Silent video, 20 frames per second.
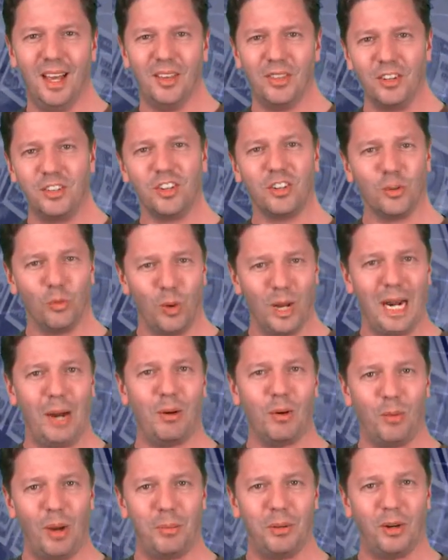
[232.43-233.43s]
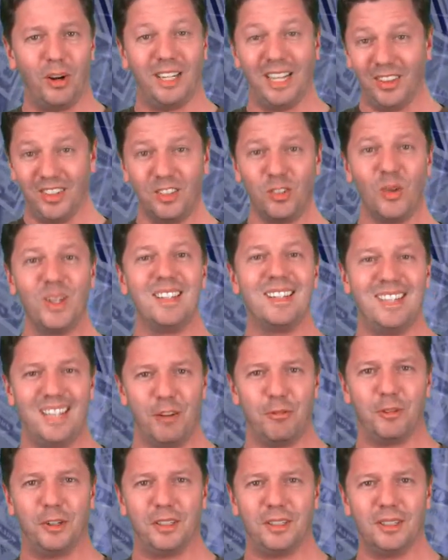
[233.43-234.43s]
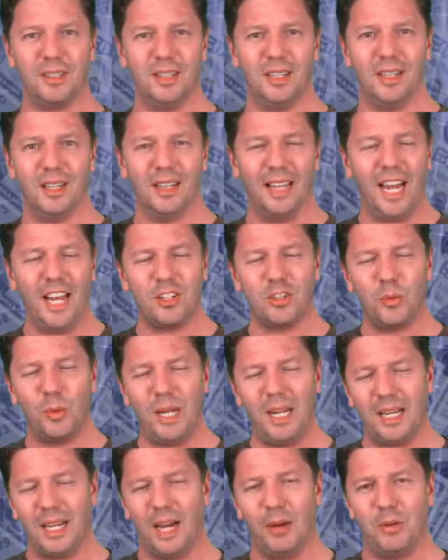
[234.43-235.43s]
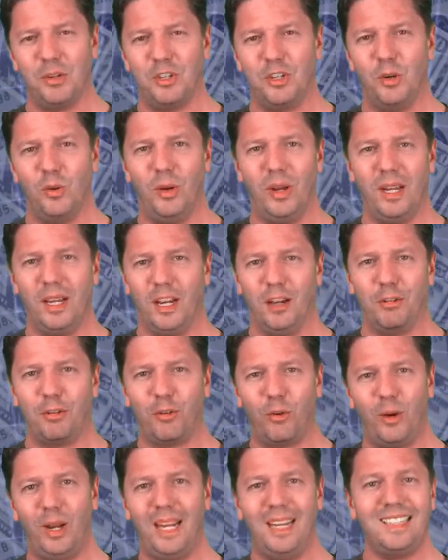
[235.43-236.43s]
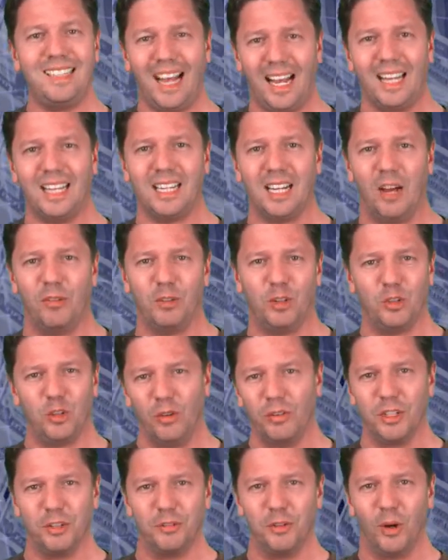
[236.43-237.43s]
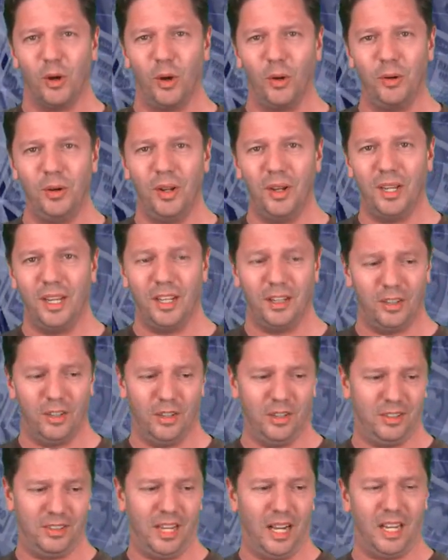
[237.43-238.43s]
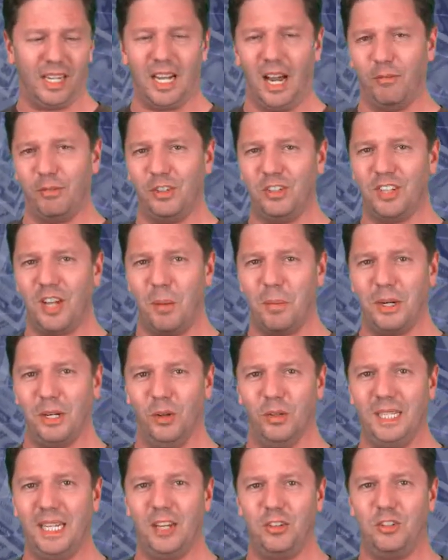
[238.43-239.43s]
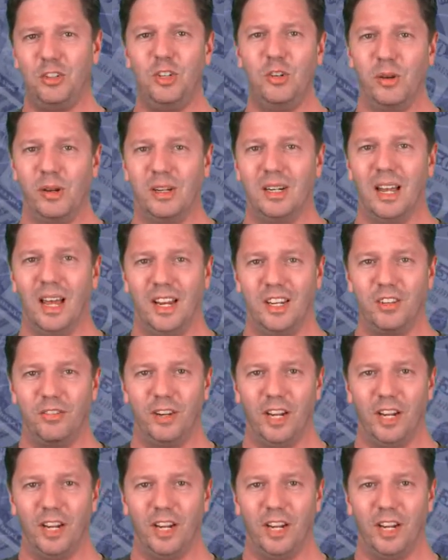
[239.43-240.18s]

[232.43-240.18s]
This is a 1-hour webinar. Now, this one's different. Last week, I was doing a free teleconference over the phone. The teleconference company only has 200 lines